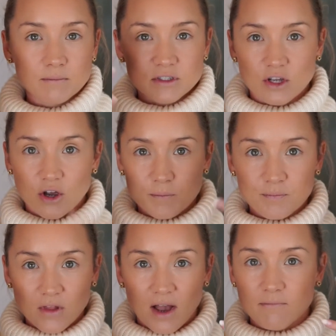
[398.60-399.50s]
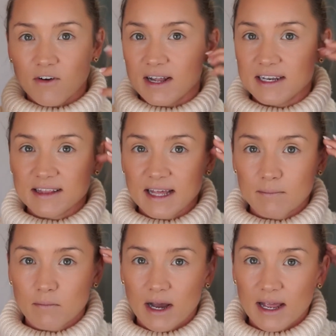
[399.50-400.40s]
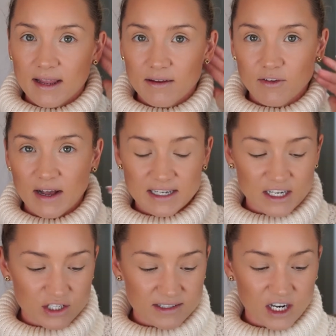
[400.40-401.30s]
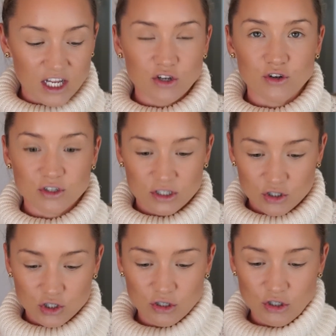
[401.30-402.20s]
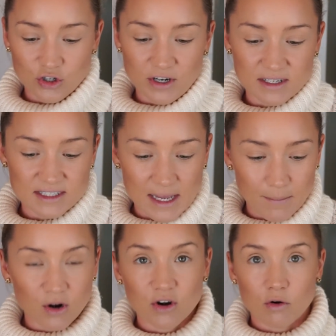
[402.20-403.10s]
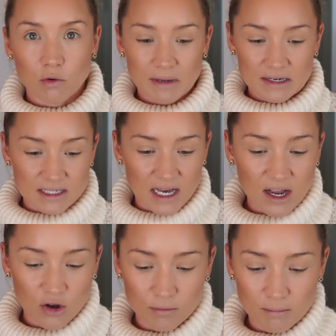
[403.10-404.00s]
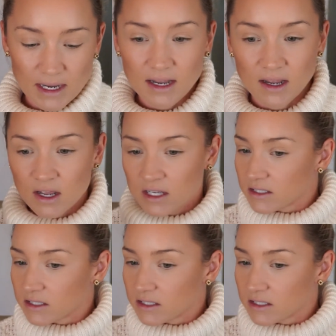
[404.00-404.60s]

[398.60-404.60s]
So I'm finding that my foundations that I use during the summer are a bit dark on me.